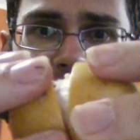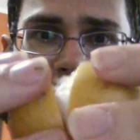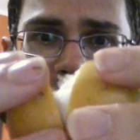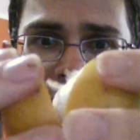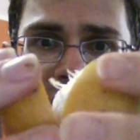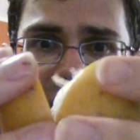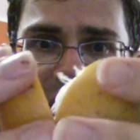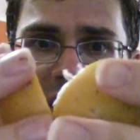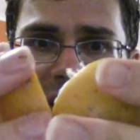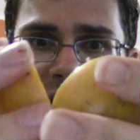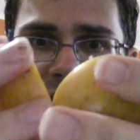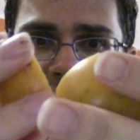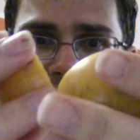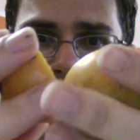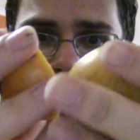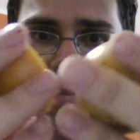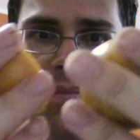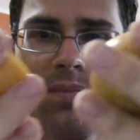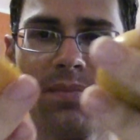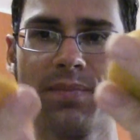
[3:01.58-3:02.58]
All right,
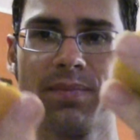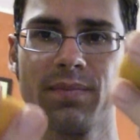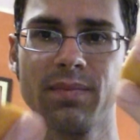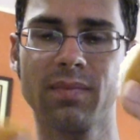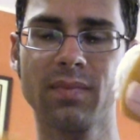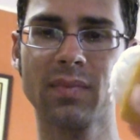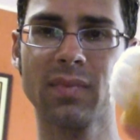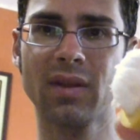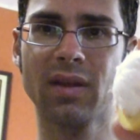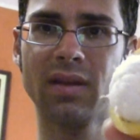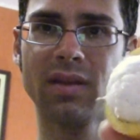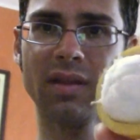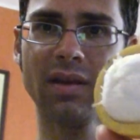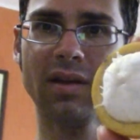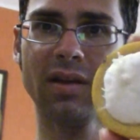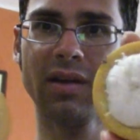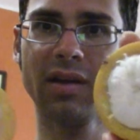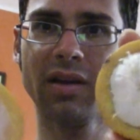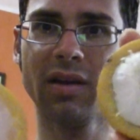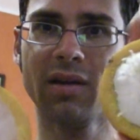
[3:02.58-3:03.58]

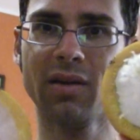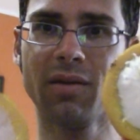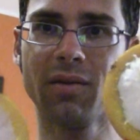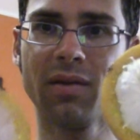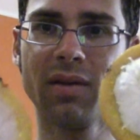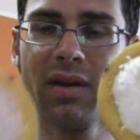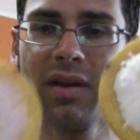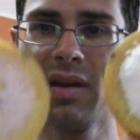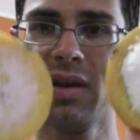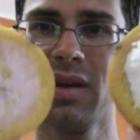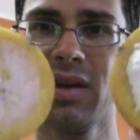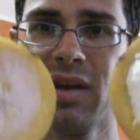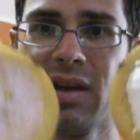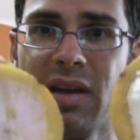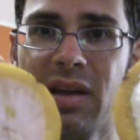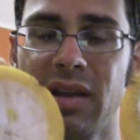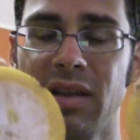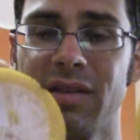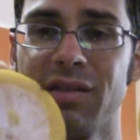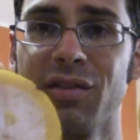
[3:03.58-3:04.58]
there you go.
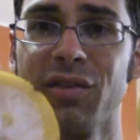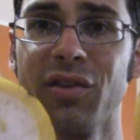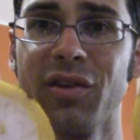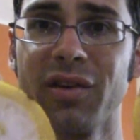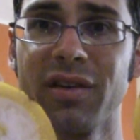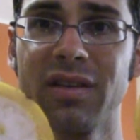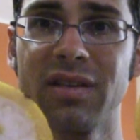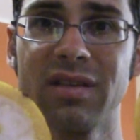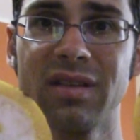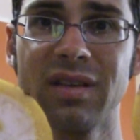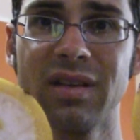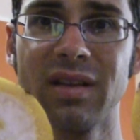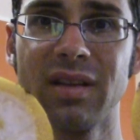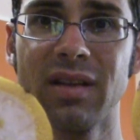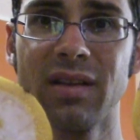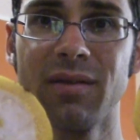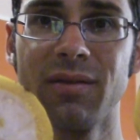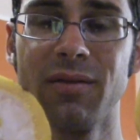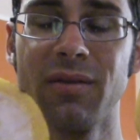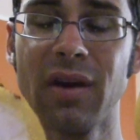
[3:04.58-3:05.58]
This looks
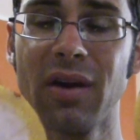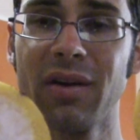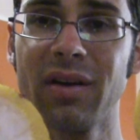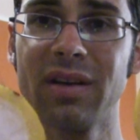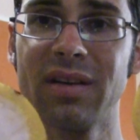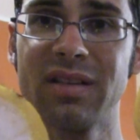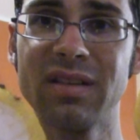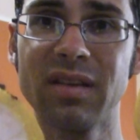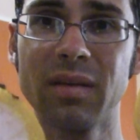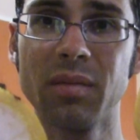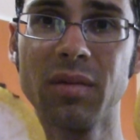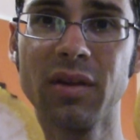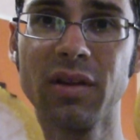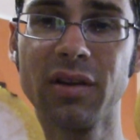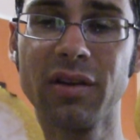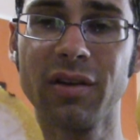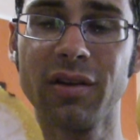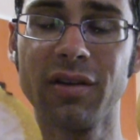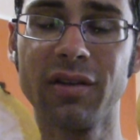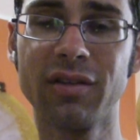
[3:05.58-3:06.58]
very
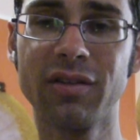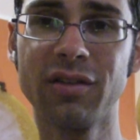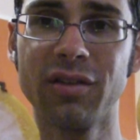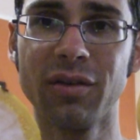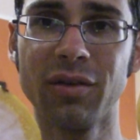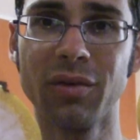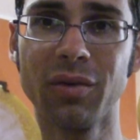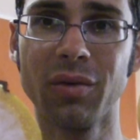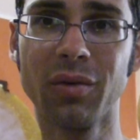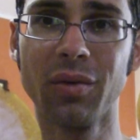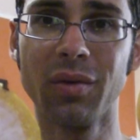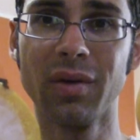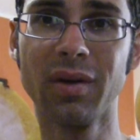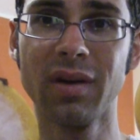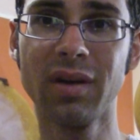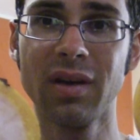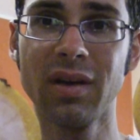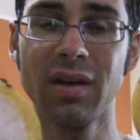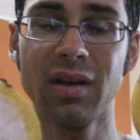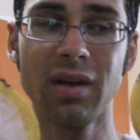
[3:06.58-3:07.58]
similar
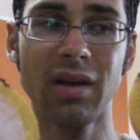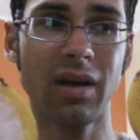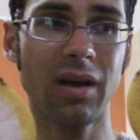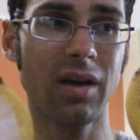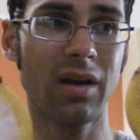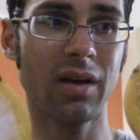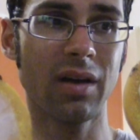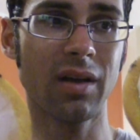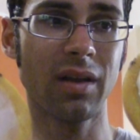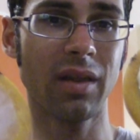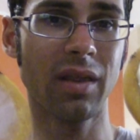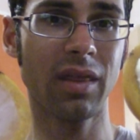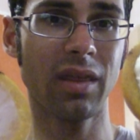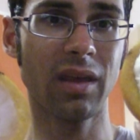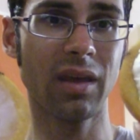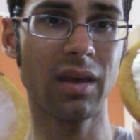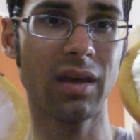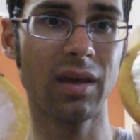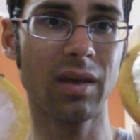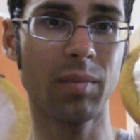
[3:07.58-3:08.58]
to
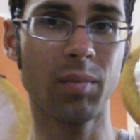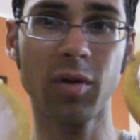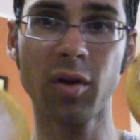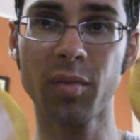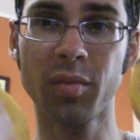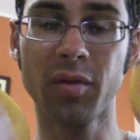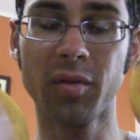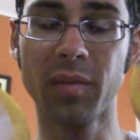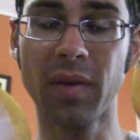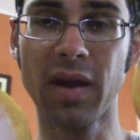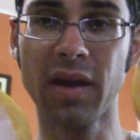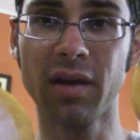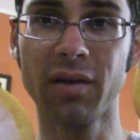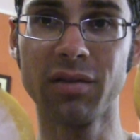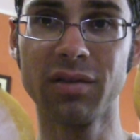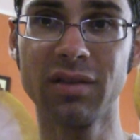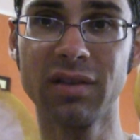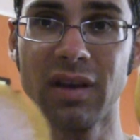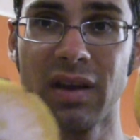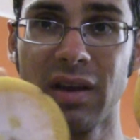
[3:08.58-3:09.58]
the purple
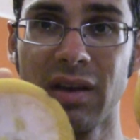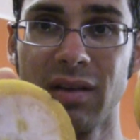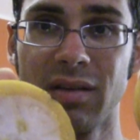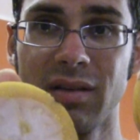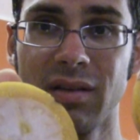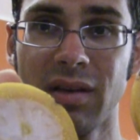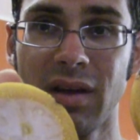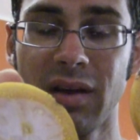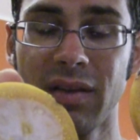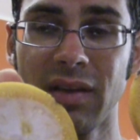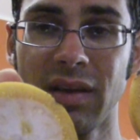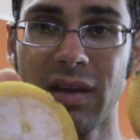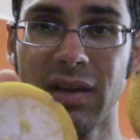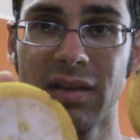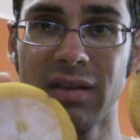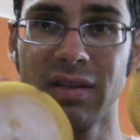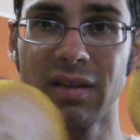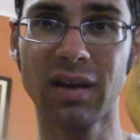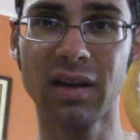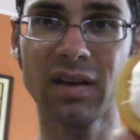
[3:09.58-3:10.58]
mangosteen on the
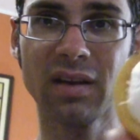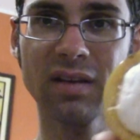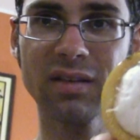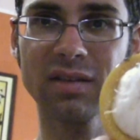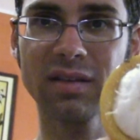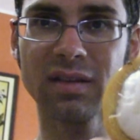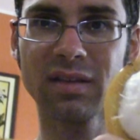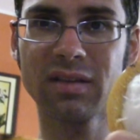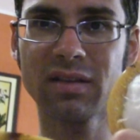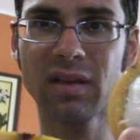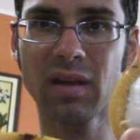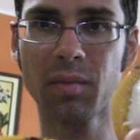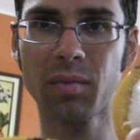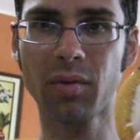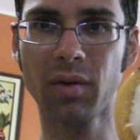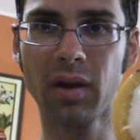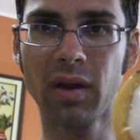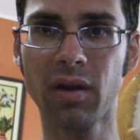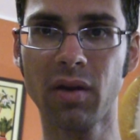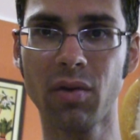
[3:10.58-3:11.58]
inside. It doesn't
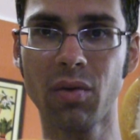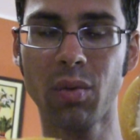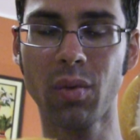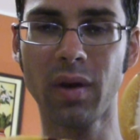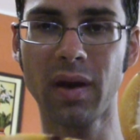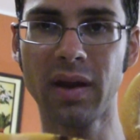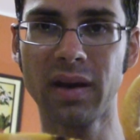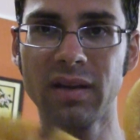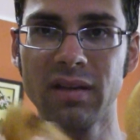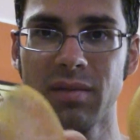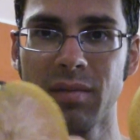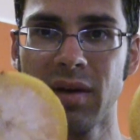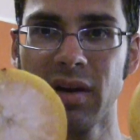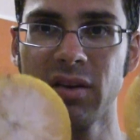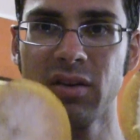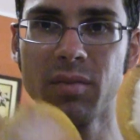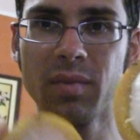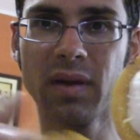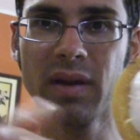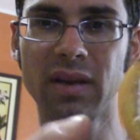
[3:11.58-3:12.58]
separate quite as
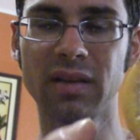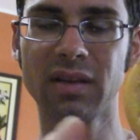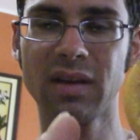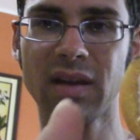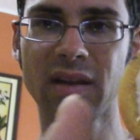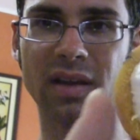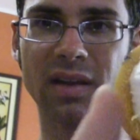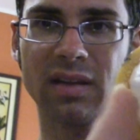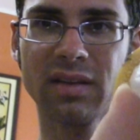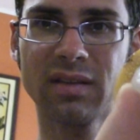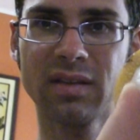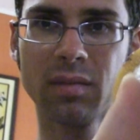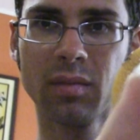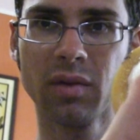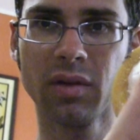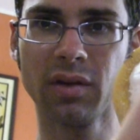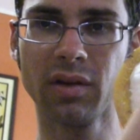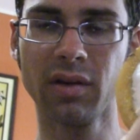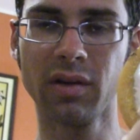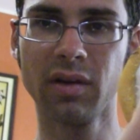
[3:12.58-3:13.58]
much, but it's got like a
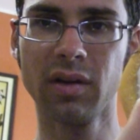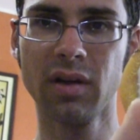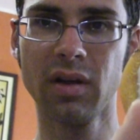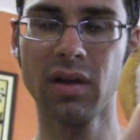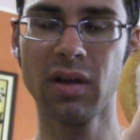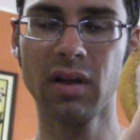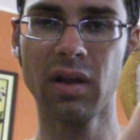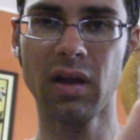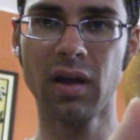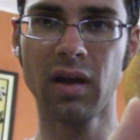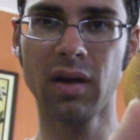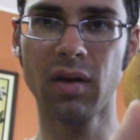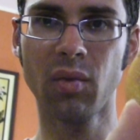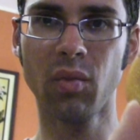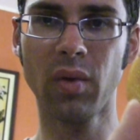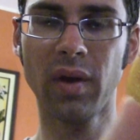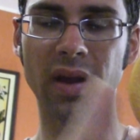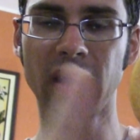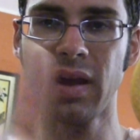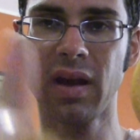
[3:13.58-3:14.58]
similar
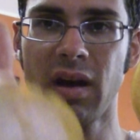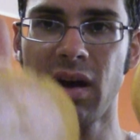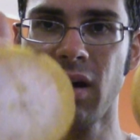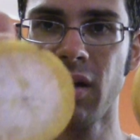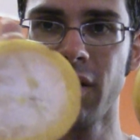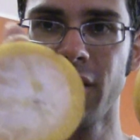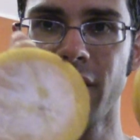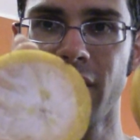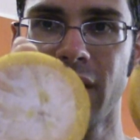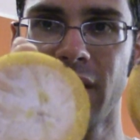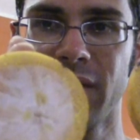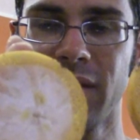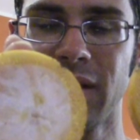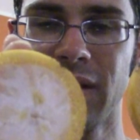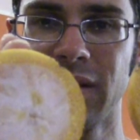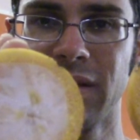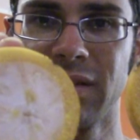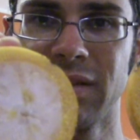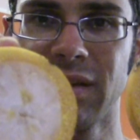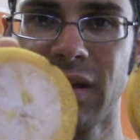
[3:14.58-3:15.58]
white color on the
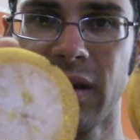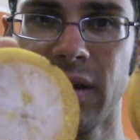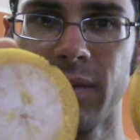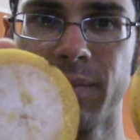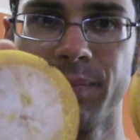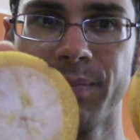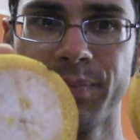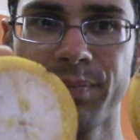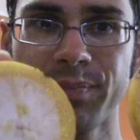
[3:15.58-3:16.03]
inside.